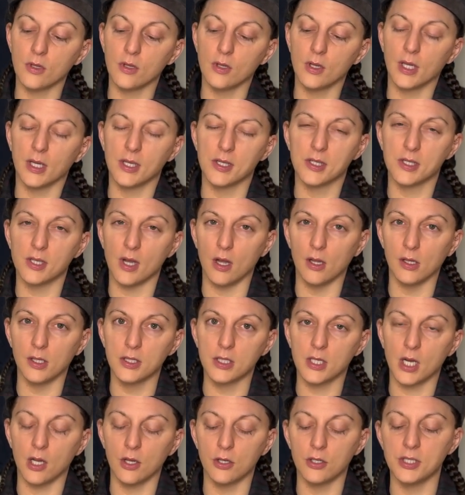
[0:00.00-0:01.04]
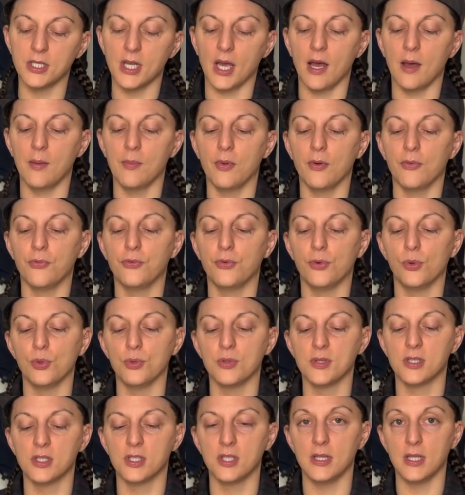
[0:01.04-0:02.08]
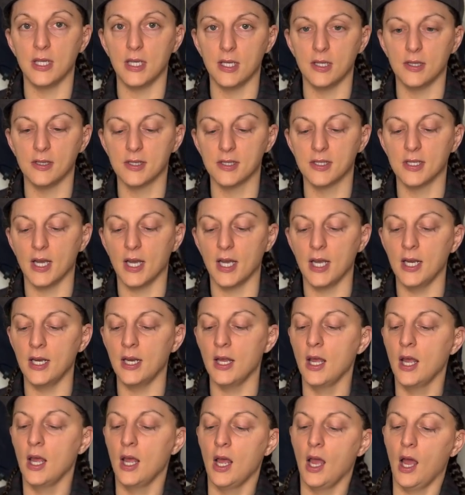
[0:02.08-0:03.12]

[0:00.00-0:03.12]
like solid color tab folds to the inside.